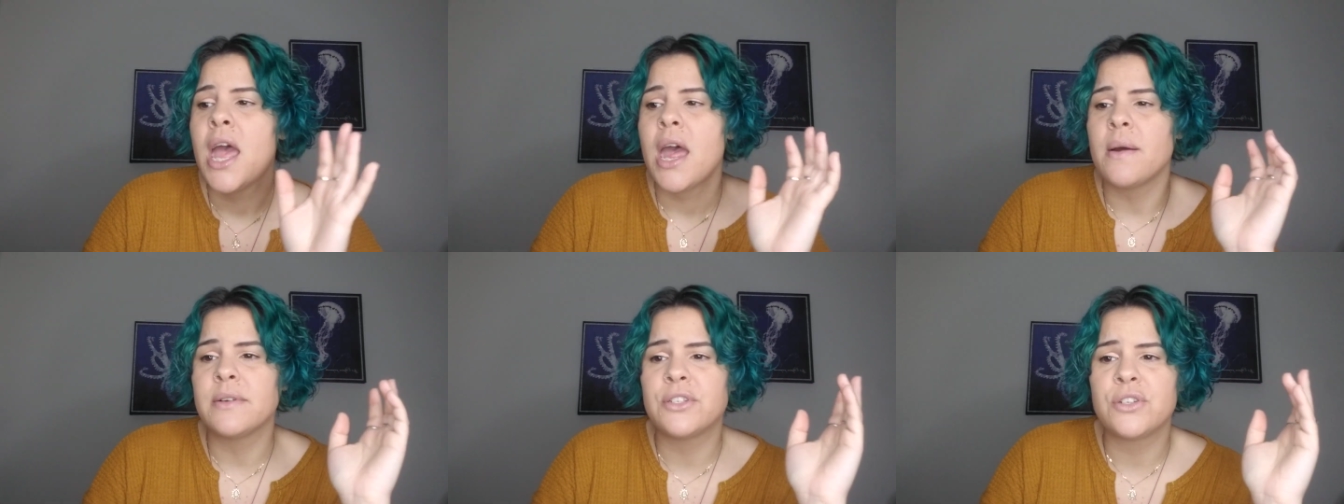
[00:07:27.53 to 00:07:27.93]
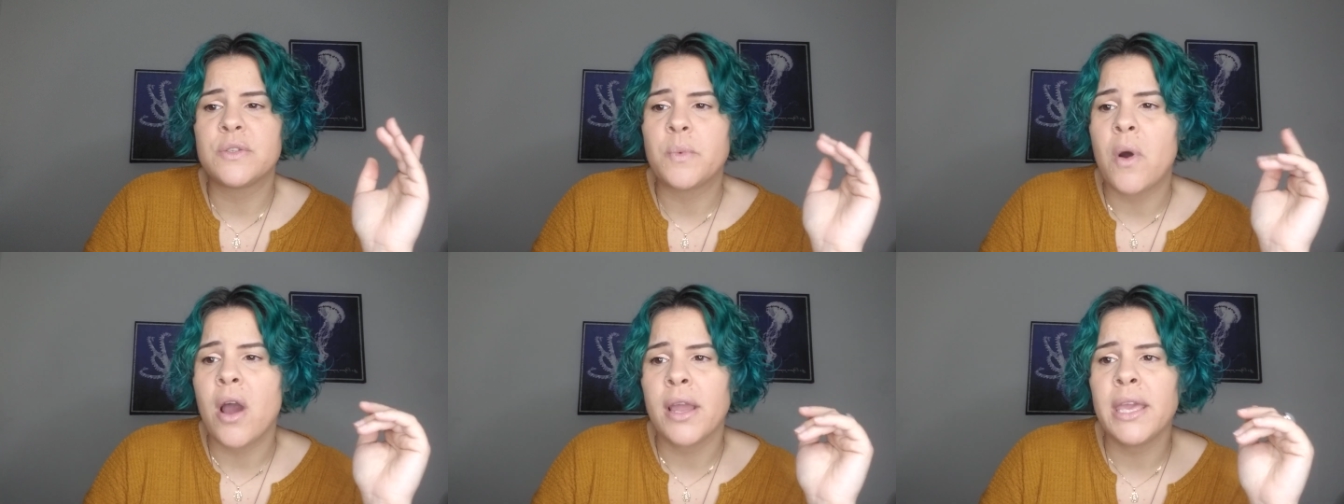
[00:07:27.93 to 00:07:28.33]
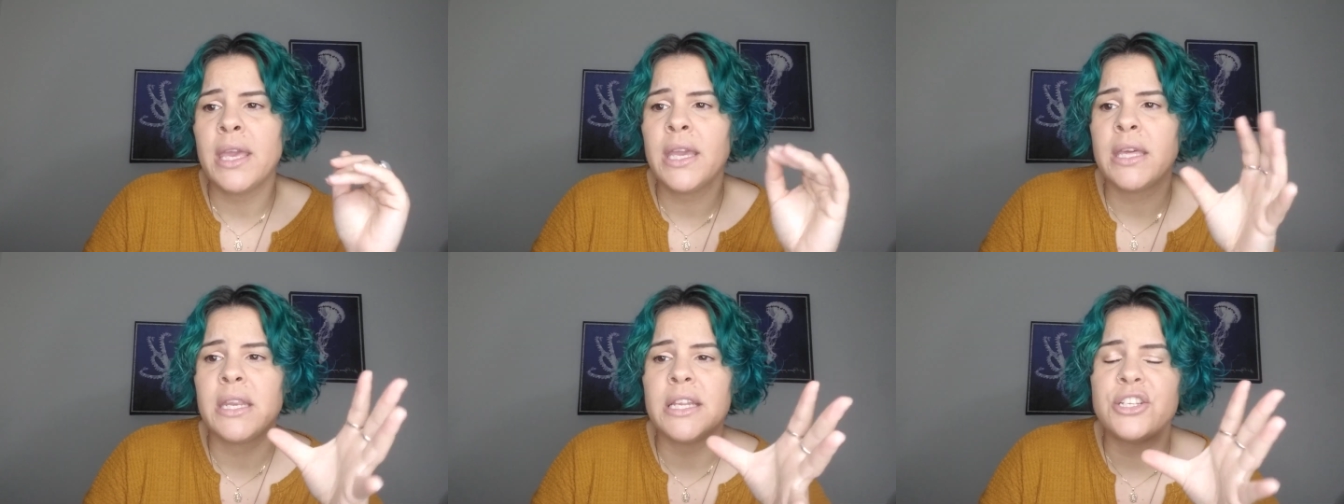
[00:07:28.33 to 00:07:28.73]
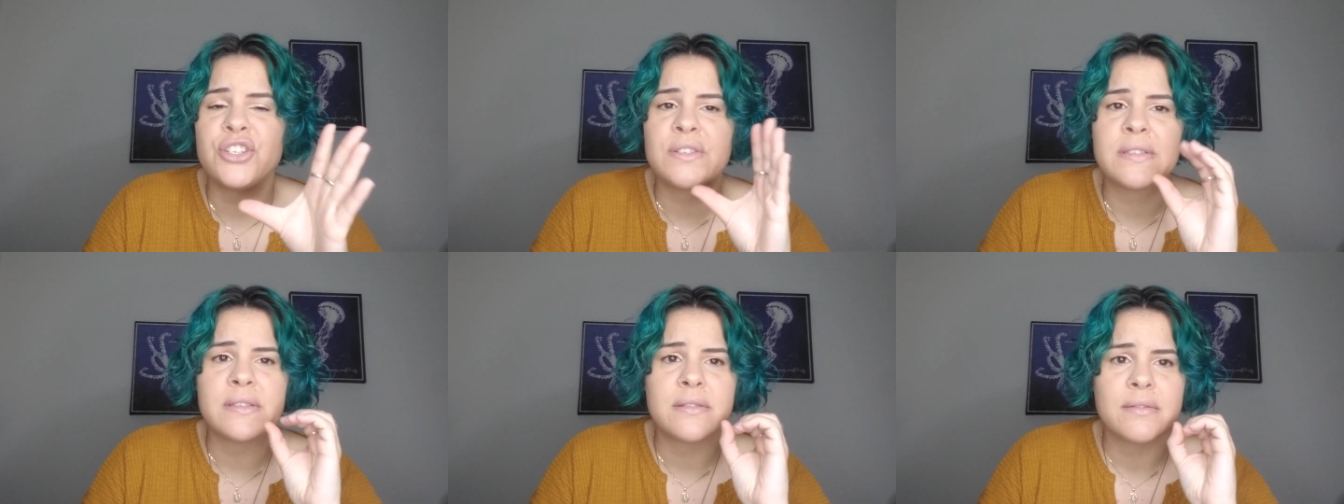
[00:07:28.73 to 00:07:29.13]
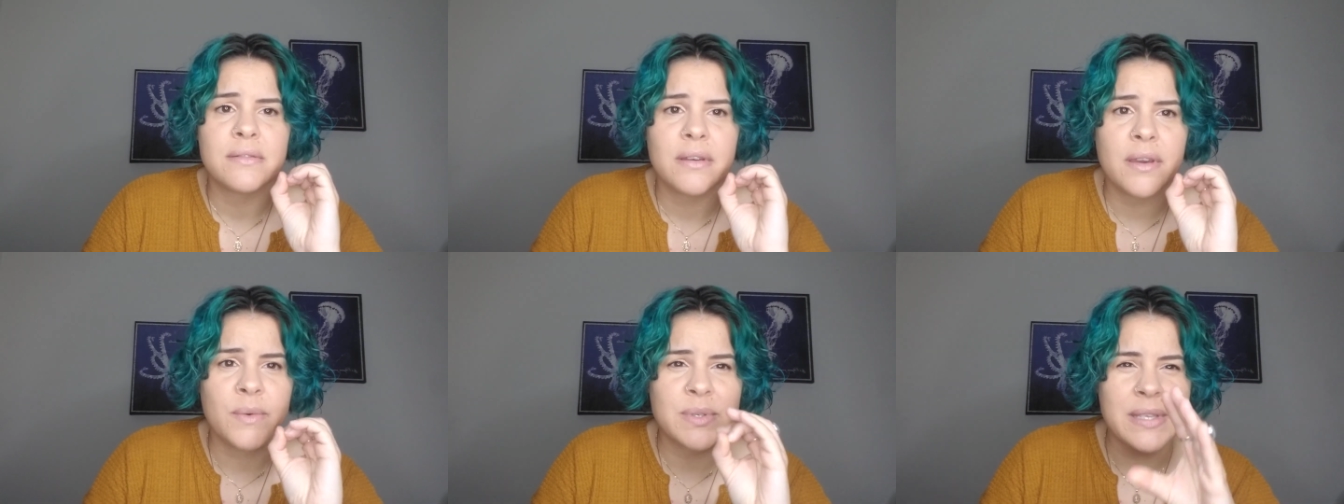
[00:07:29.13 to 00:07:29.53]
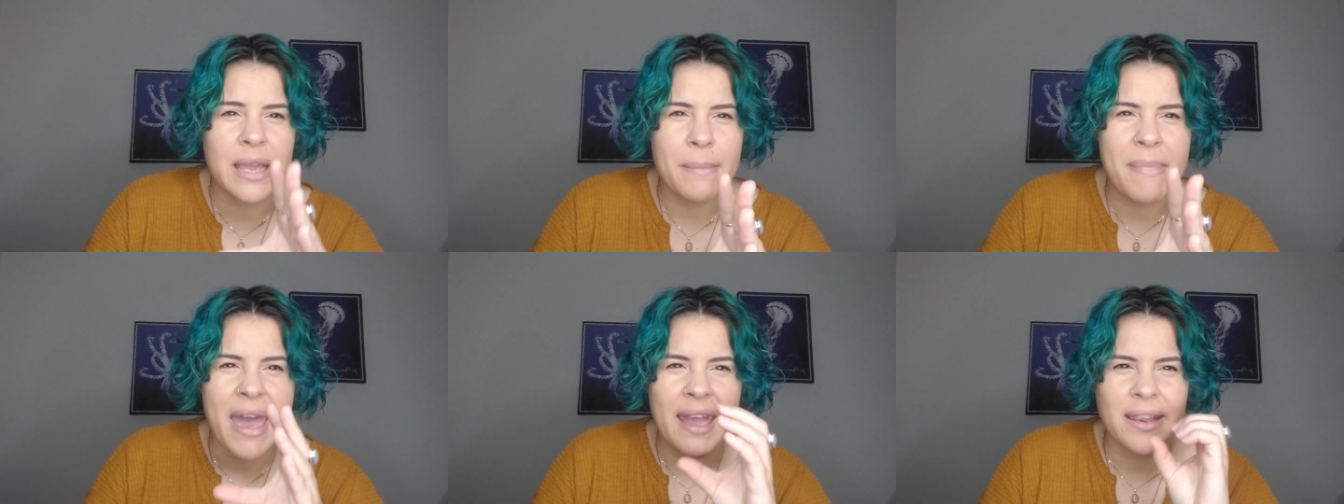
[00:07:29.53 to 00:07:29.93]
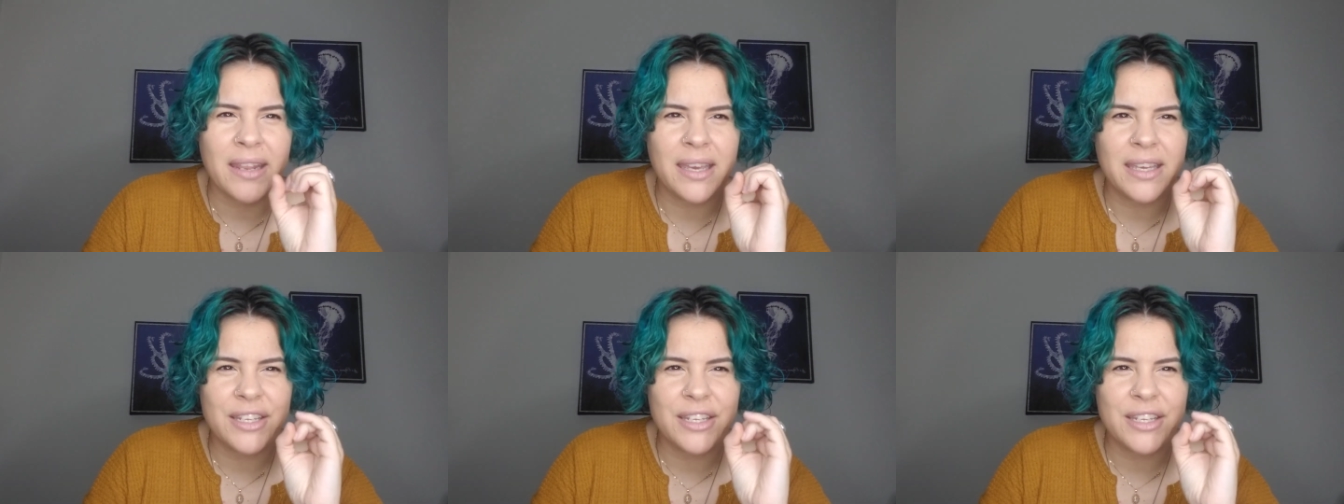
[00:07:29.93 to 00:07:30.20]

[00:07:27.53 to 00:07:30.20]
I was just walking and it was like a magnet.